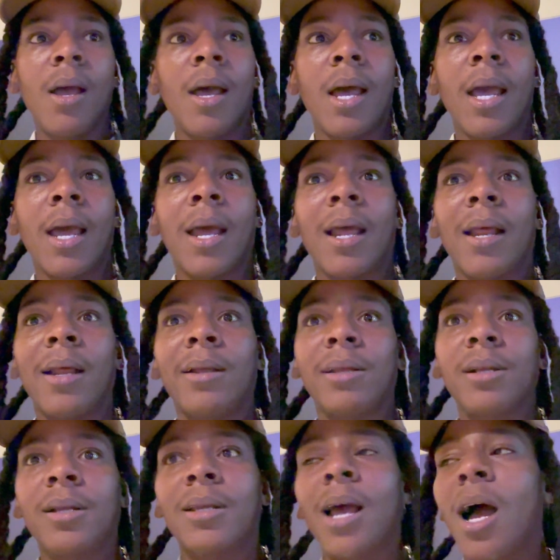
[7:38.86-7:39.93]
And
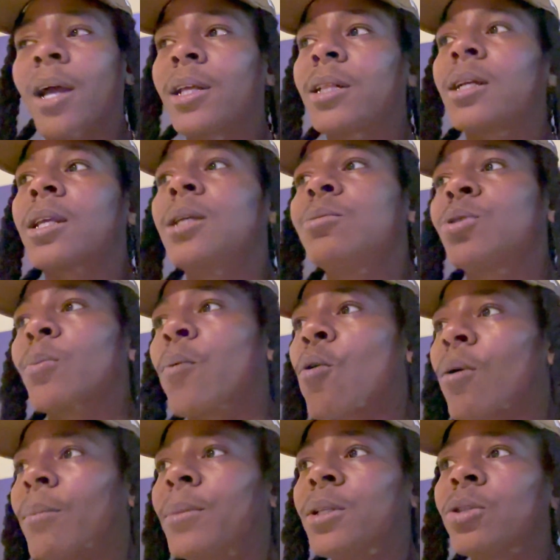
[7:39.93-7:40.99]
y'all get to keep
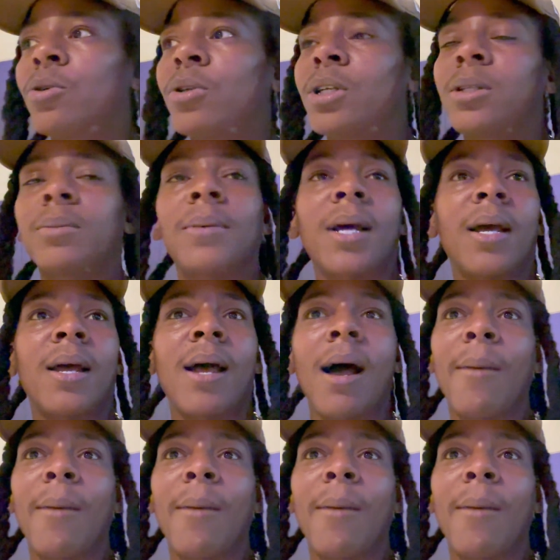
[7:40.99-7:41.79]
supporting me through this, man.